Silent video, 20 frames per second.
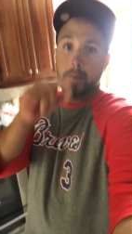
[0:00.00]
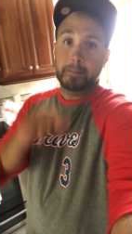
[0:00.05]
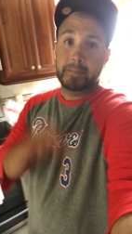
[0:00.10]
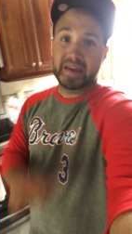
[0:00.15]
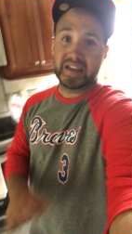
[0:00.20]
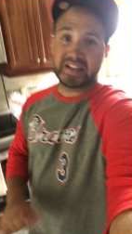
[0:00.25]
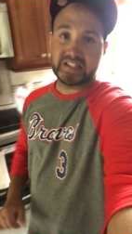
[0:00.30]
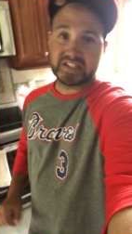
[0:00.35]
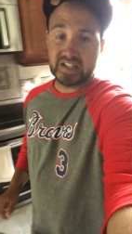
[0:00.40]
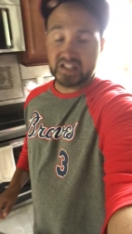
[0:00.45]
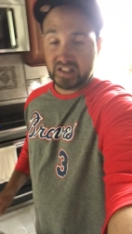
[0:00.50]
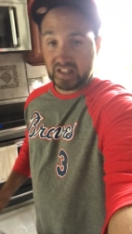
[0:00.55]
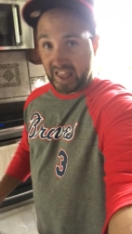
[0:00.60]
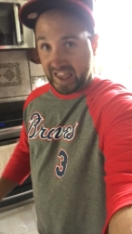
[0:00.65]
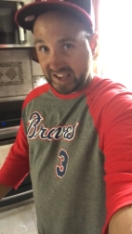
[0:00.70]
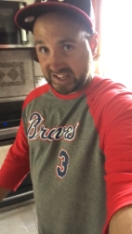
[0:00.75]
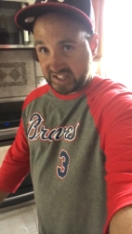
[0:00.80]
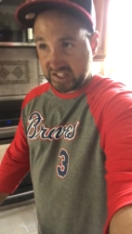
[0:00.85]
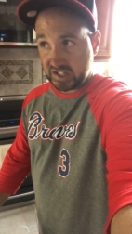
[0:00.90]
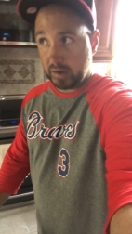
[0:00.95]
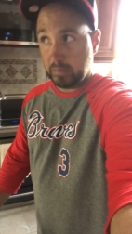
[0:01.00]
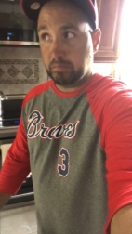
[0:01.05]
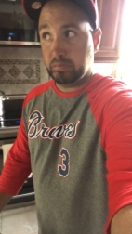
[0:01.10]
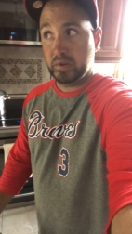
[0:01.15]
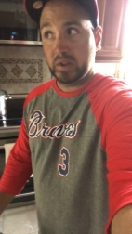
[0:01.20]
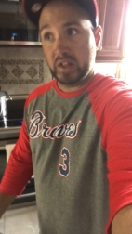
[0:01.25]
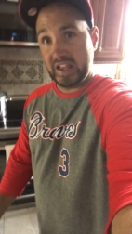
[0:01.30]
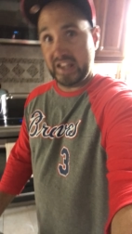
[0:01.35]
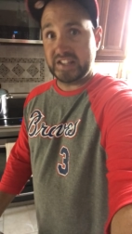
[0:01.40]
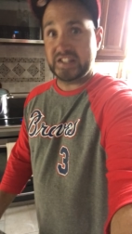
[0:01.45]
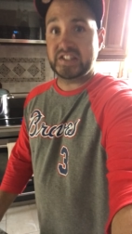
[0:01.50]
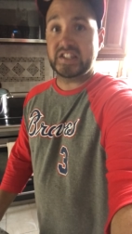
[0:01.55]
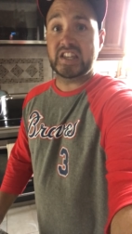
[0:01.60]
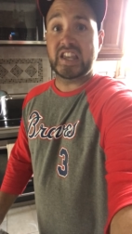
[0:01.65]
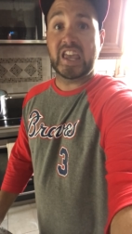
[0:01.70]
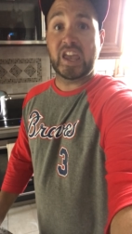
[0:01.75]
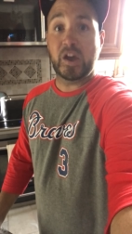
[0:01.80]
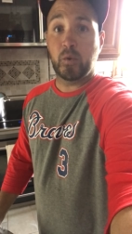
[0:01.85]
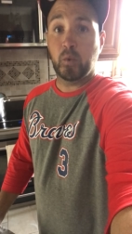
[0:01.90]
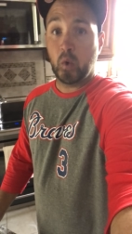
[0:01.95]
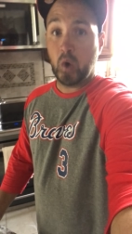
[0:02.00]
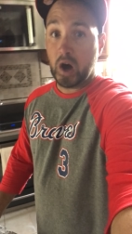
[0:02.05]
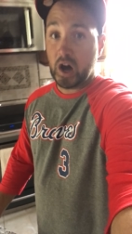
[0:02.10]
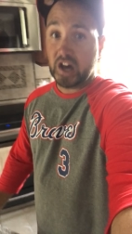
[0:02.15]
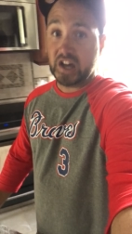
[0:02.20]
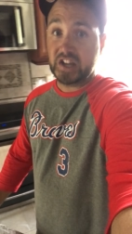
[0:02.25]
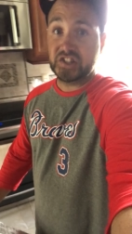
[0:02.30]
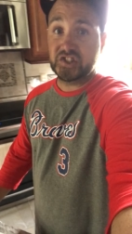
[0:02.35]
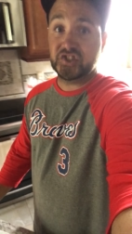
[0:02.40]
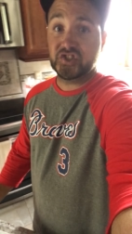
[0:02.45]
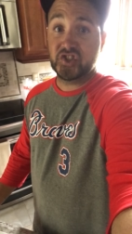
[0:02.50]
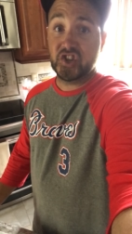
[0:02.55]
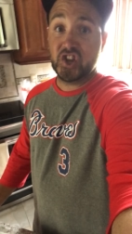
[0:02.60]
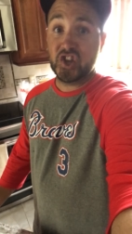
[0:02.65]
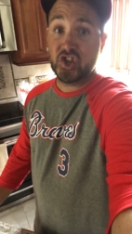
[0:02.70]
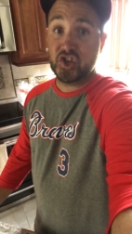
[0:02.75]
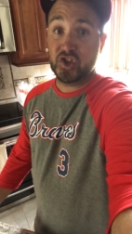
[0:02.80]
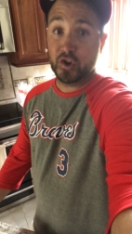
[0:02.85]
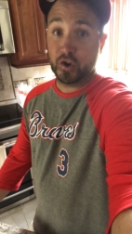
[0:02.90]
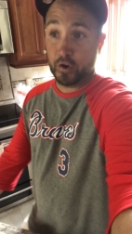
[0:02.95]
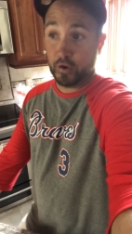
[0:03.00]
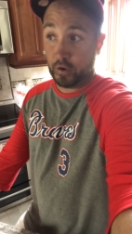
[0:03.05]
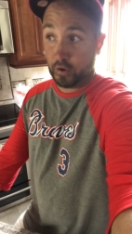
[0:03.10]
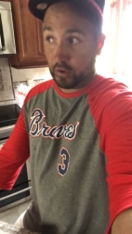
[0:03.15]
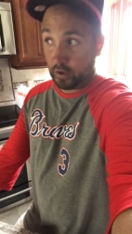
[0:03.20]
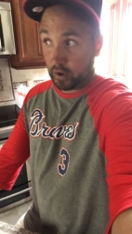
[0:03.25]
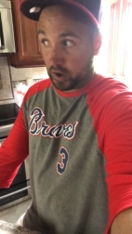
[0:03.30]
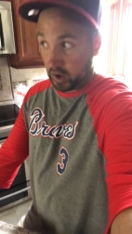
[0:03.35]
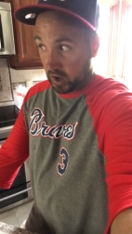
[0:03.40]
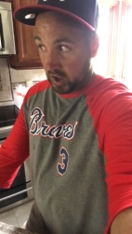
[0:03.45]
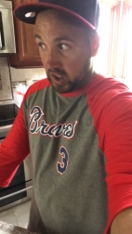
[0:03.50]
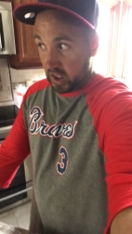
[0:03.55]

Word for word: Miss Alexa Bliss was your